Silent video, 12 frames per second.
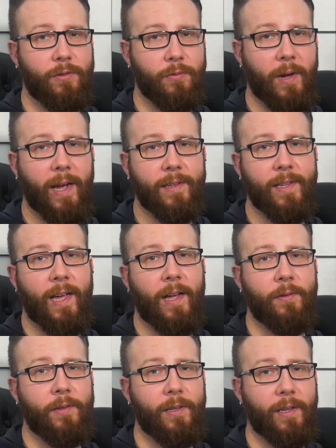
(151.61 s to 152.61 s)
drags
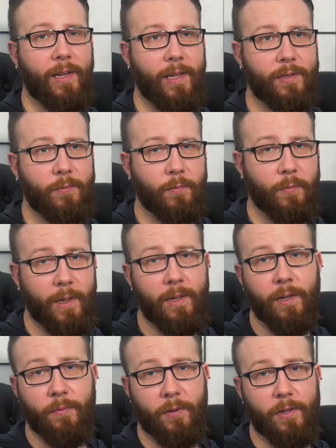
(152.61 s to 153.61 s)
out, gets
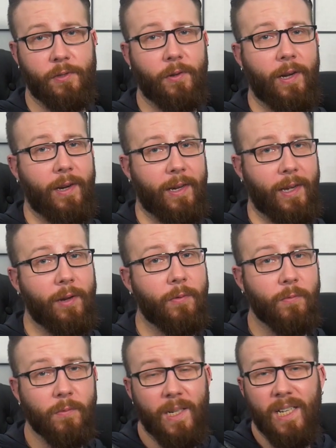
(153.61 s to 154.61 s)
really frustrating,
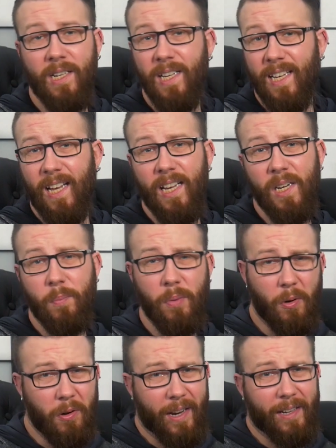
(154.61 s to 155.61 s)
and really kind of
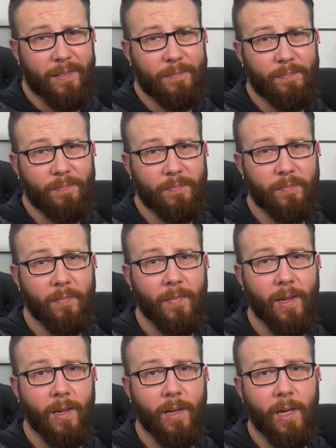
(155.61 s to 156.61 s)
boring.
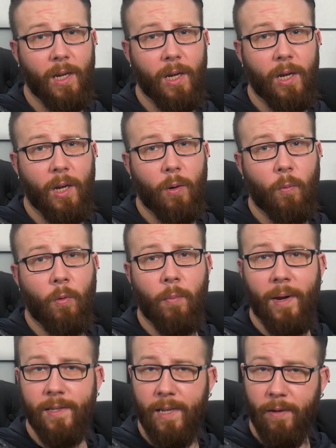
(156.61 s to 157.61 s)
What
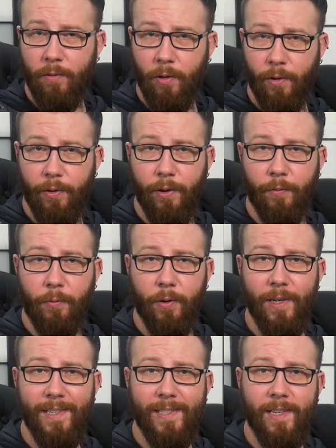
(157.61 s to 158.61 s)
makes Avalon different
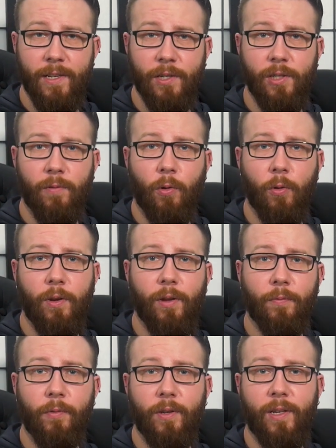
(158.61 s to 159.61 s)
is the addition of all the
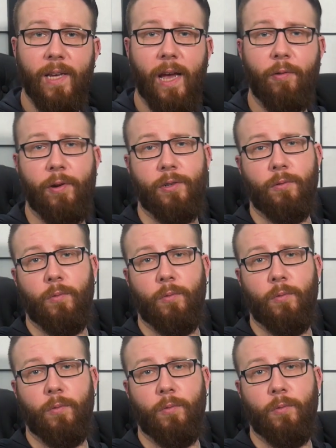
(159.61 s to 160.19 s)
different character